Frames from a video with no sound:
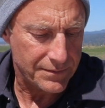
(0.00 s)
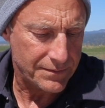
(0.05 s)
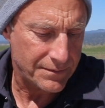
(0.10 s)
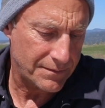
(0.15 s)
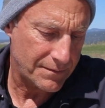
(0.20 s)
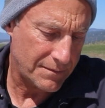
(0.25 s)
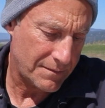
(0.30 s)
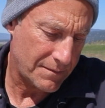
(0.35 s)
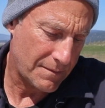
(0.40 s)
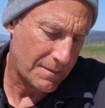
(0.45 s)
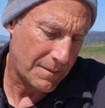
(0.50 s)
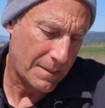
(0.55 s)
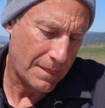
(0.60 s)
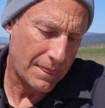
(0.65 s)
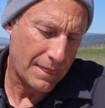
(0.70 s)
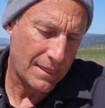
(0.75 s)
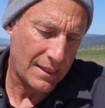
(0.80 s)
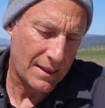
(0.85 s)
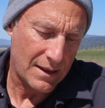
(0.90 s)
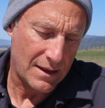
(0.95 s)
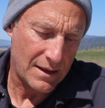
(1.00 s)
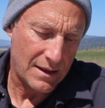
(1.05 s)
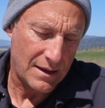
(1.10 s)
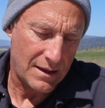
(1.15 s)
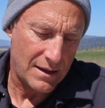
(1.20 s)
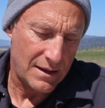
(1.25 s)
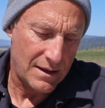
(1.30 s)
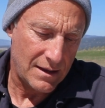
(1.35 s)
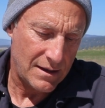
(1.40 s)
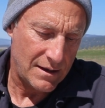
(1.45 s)

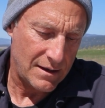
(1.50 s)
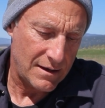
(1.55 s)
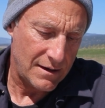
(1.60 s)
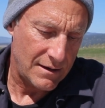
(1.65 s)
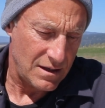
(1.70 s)
(no one is talking)